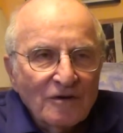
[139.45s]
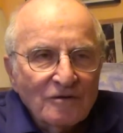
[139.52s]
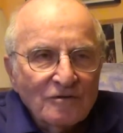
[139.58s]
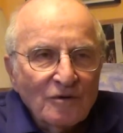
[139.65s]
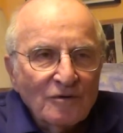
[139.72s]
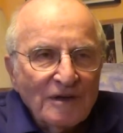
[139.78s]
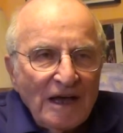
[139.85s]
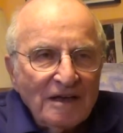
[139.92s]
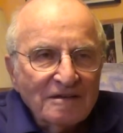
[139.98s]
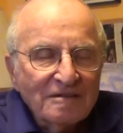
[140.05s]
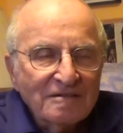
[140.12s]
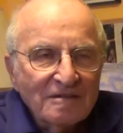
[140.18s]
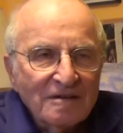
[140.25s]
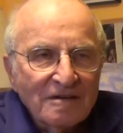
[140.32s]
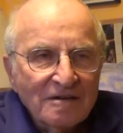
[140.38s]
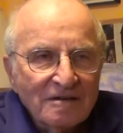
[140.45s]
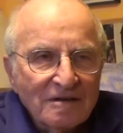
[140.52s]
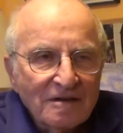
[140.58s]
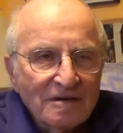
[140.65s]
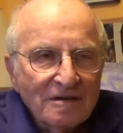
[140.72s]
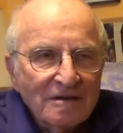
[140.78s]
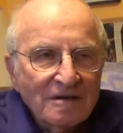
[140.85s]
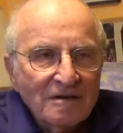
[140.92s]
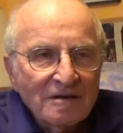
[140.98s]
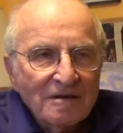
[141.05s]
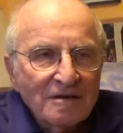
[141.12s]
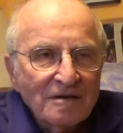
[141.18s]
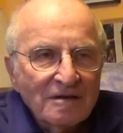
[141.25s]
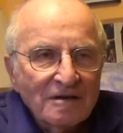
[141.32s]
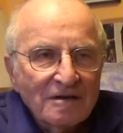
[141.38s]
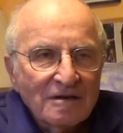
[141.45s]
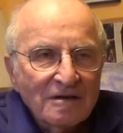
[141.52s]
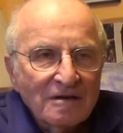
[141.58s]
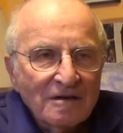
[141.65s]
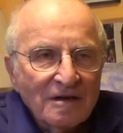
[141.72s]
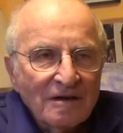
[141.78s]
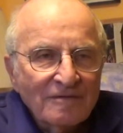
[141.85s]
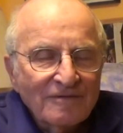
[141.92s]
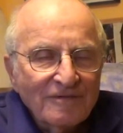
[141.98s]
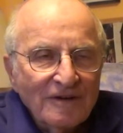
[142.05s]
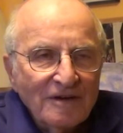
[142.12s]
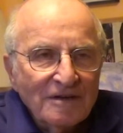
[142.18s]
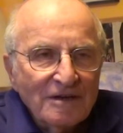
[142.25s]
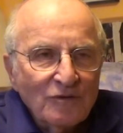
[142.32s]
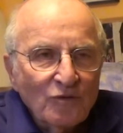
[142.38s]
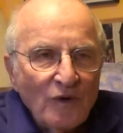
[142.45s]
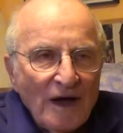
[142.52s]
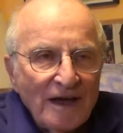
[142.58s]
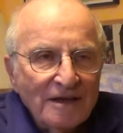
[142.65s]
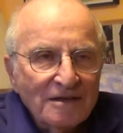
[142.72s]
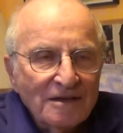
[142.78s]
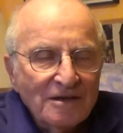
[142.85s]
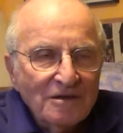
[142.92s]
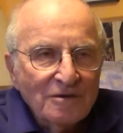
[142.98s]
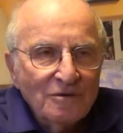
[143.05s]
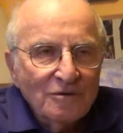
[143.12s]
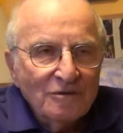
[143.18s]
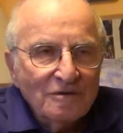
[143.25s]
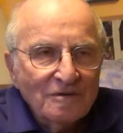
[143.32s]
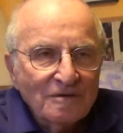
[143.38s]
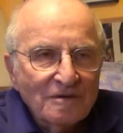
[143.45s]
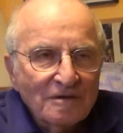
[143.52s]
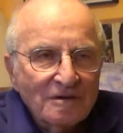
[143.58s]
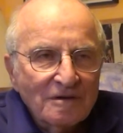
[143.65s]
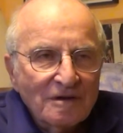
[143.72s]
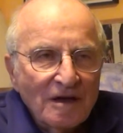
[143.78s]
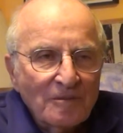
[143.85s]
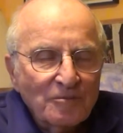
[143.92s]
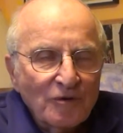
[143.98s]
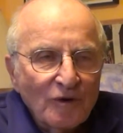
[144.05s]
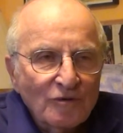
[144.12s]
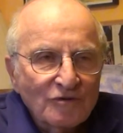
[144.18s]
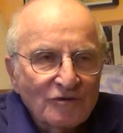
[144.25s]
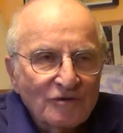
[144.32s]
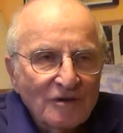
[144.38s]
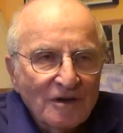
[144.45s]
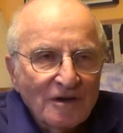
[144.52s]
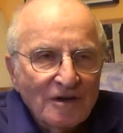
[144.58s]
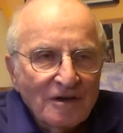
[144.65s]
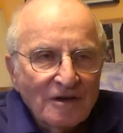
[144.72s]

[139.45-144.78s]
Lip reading: So that's a fairly widely used approach